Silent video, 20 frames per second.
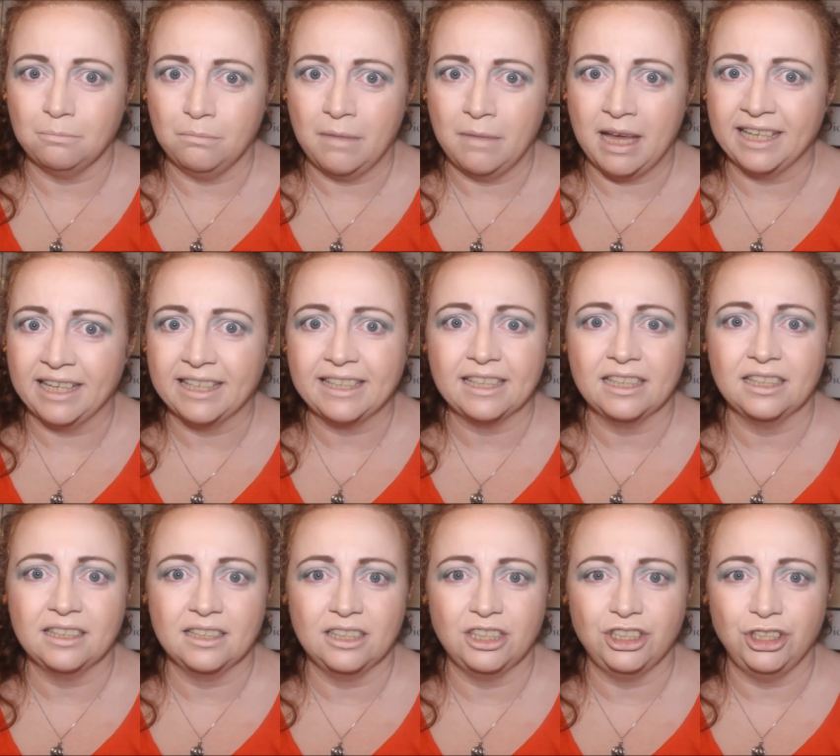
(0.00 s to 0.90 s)
make
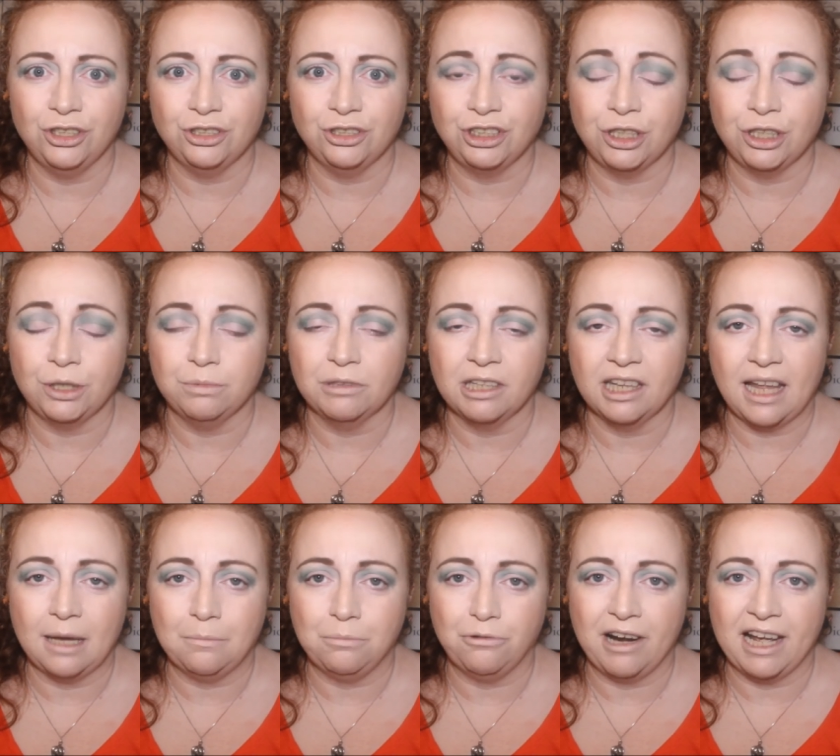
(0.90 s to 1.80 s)
YouTube
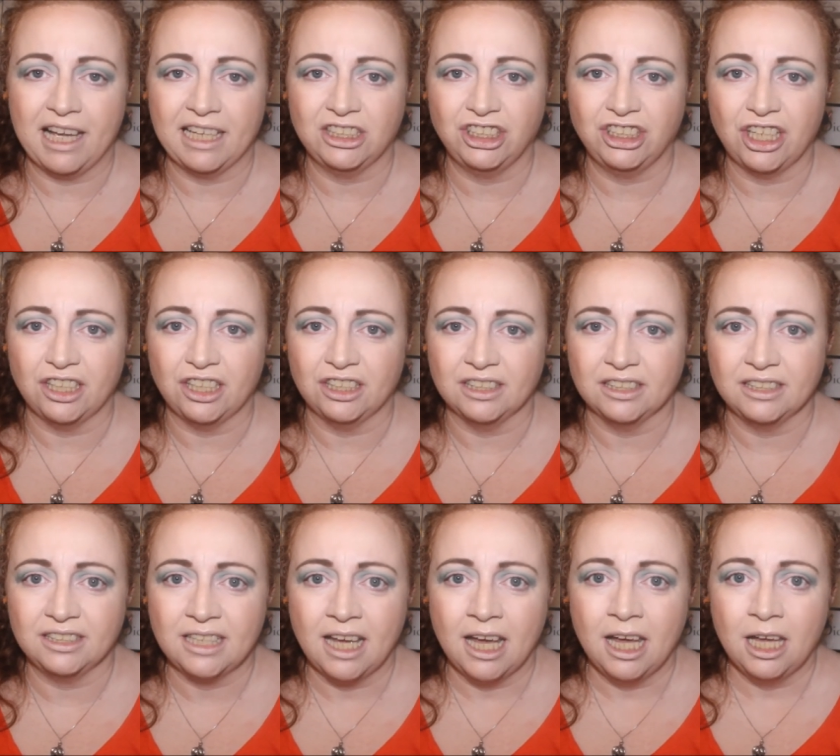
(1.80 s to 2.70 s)

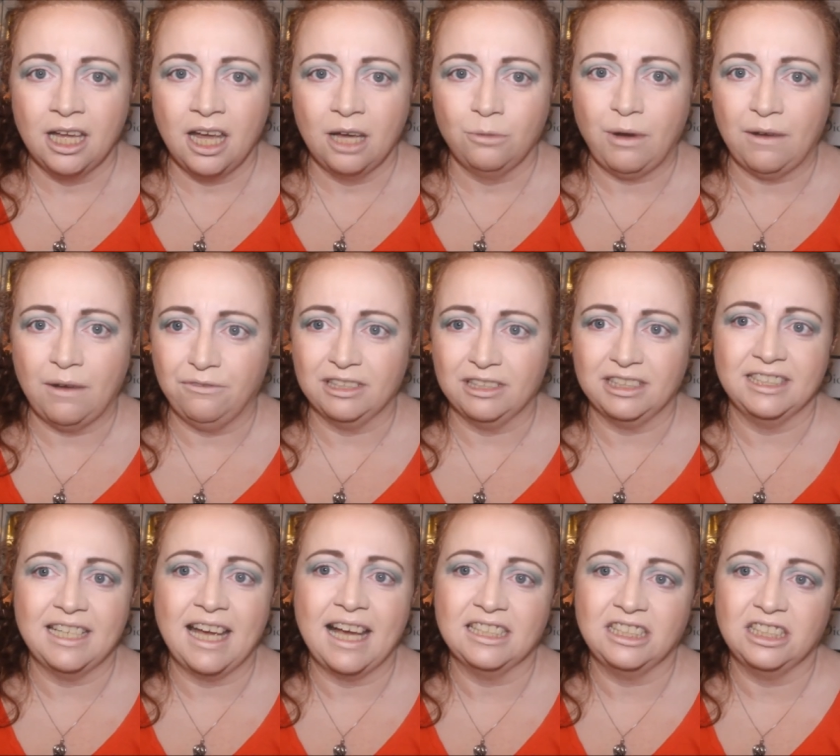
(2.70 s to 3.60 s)
collaborations, whether
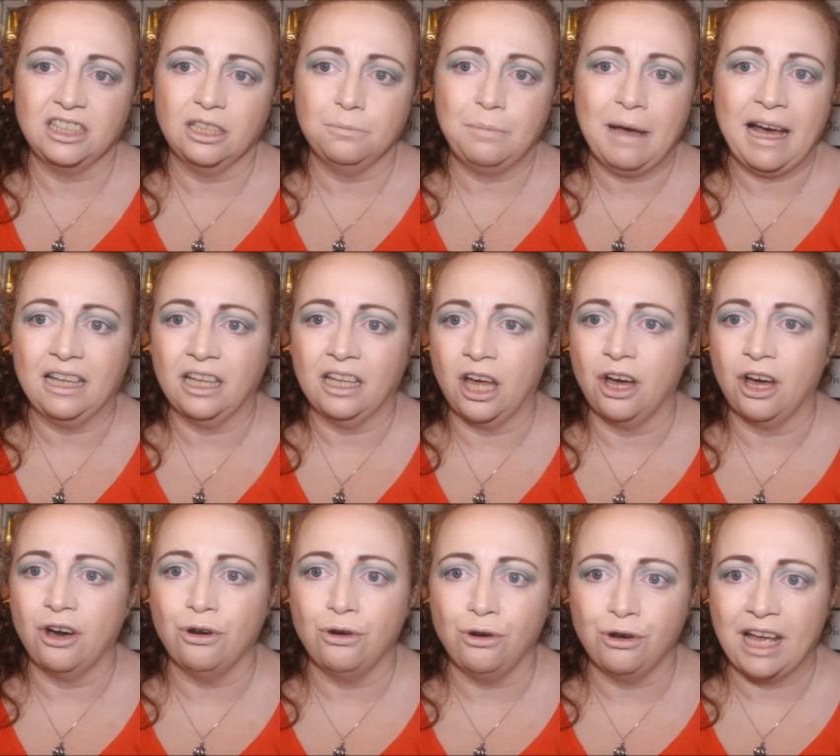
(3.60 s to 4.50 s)
it's an eyeshadow
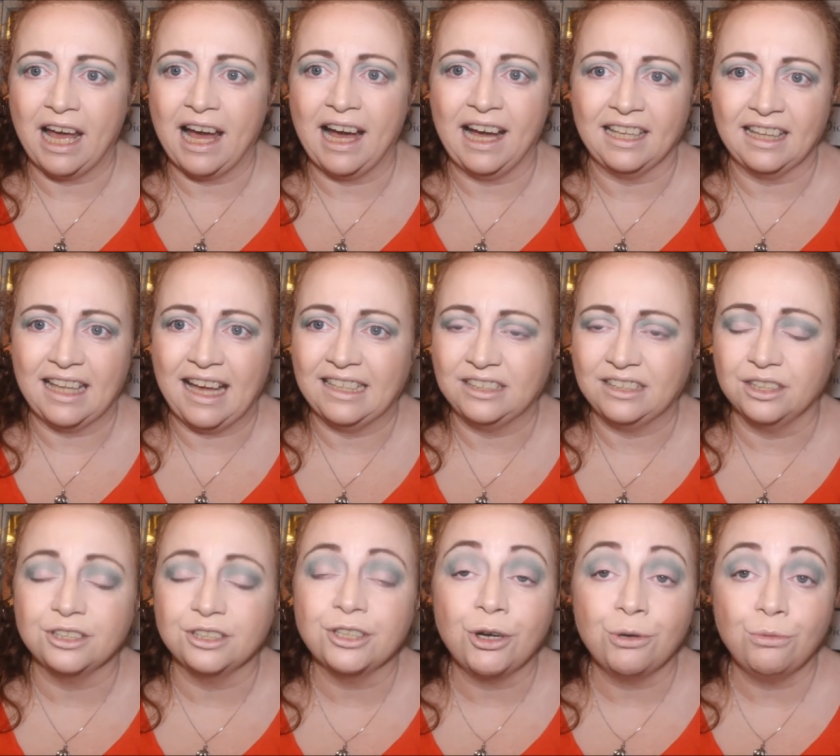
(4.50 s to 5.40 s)
palette or
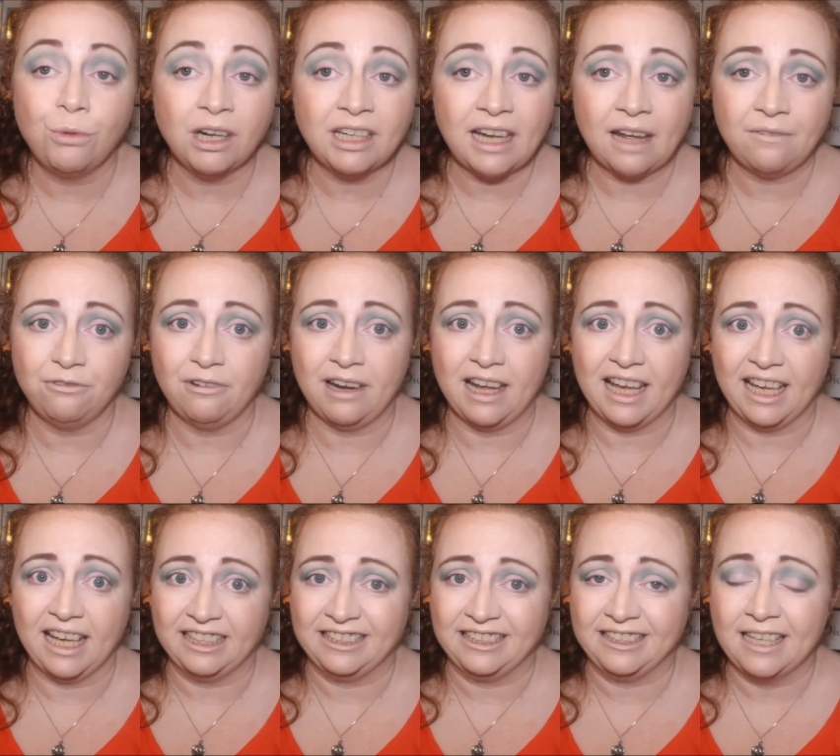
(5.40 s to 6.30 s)
highlighters or whatever
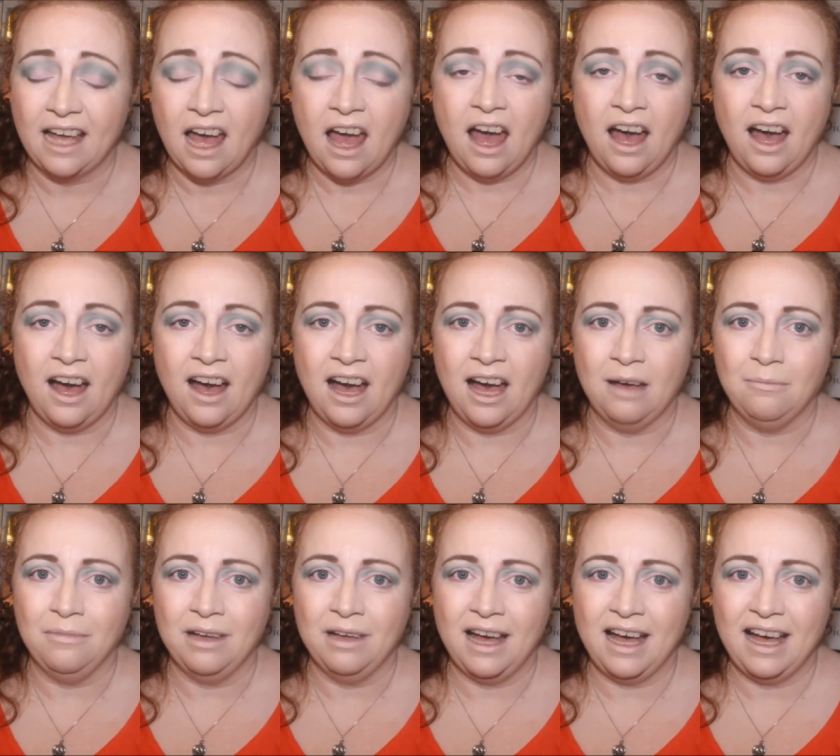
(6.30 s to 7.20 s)
it is,
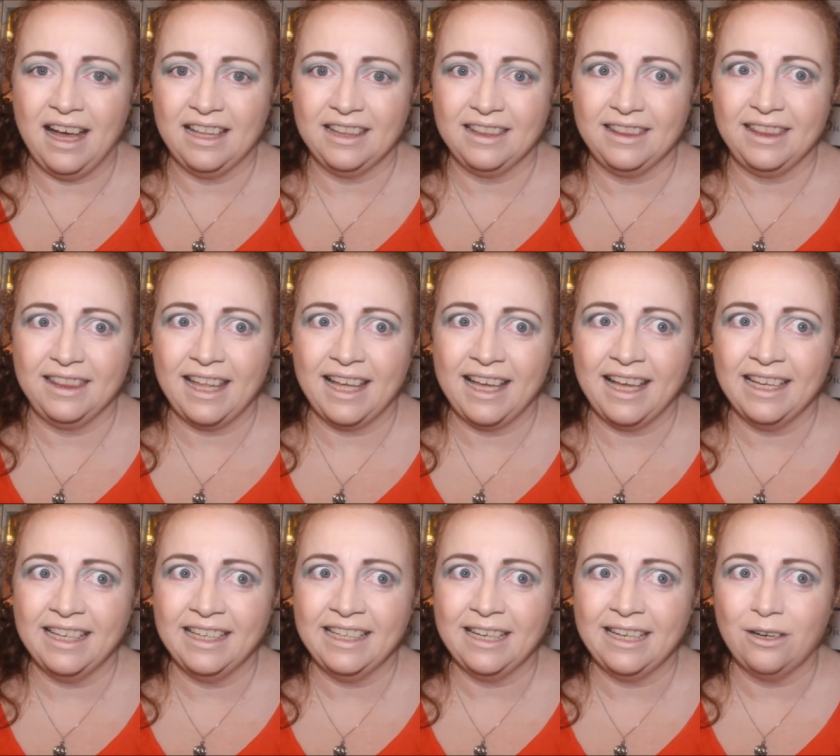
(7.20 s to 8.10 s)
um,
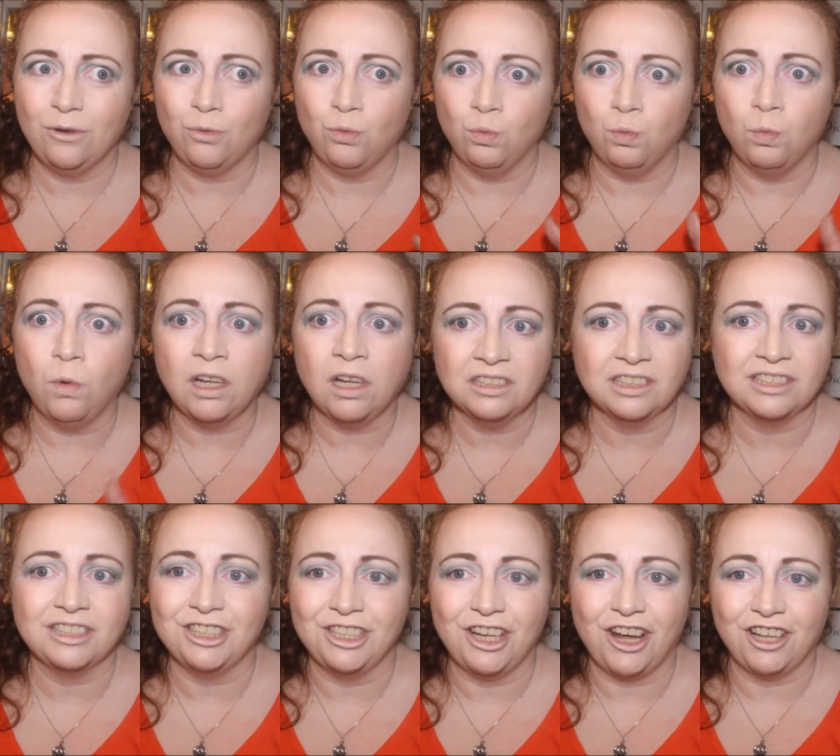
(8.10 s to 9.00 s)
they
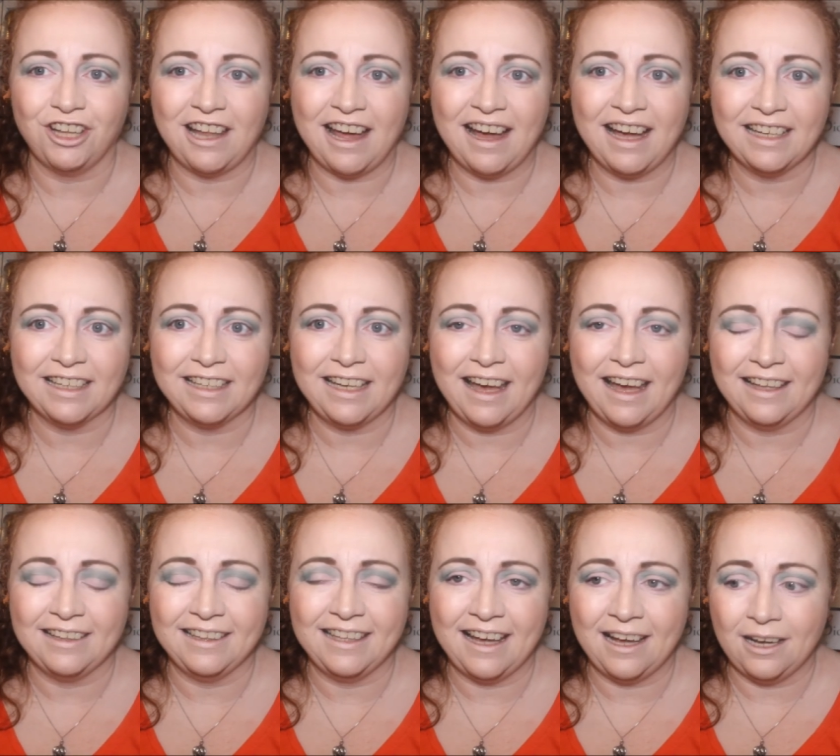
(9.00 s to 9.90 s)
want to not like
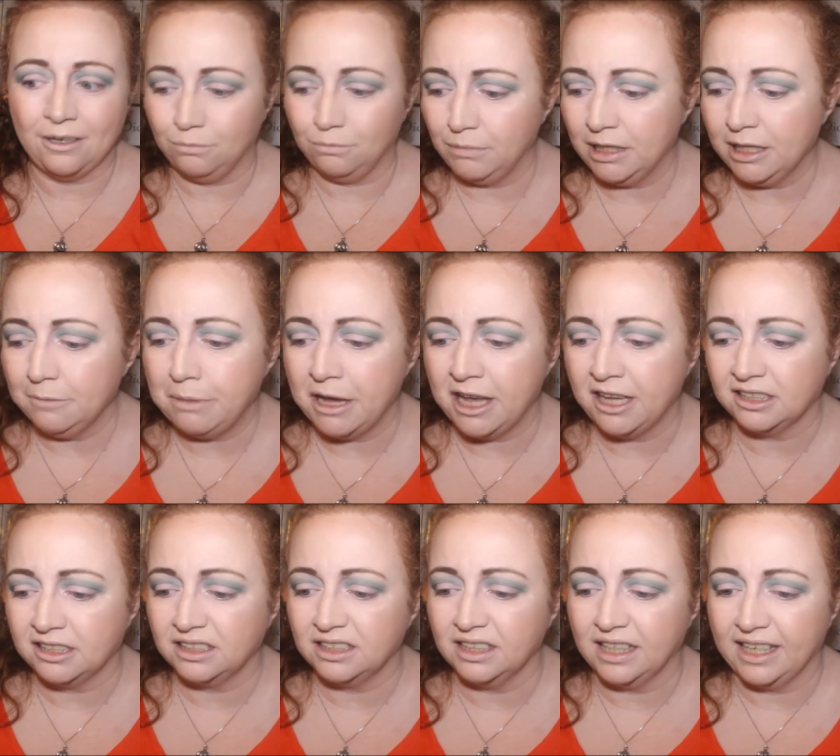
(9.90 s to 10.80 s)
it. Now, me
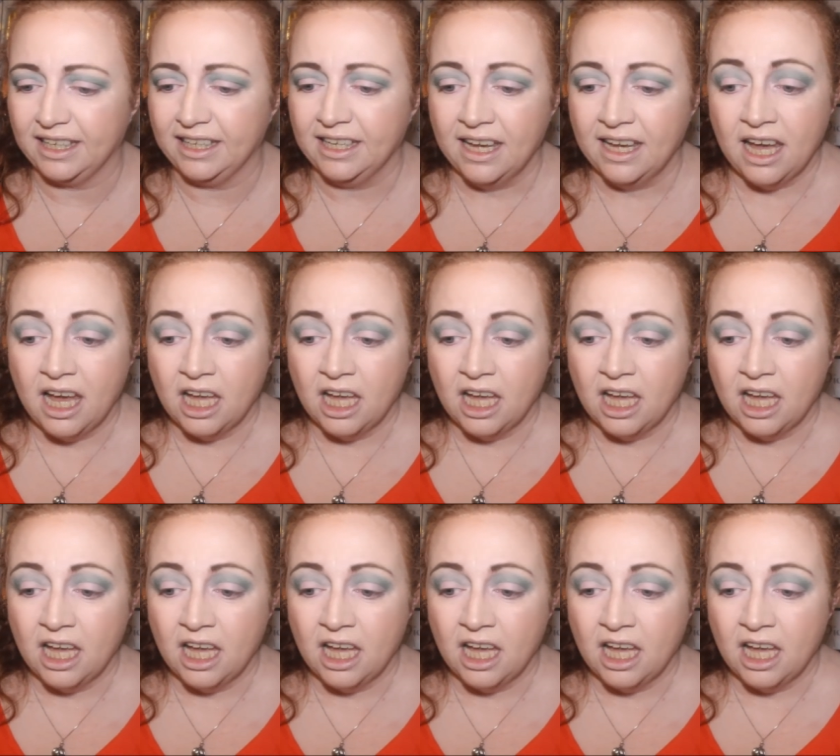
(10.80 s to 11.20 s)
personally,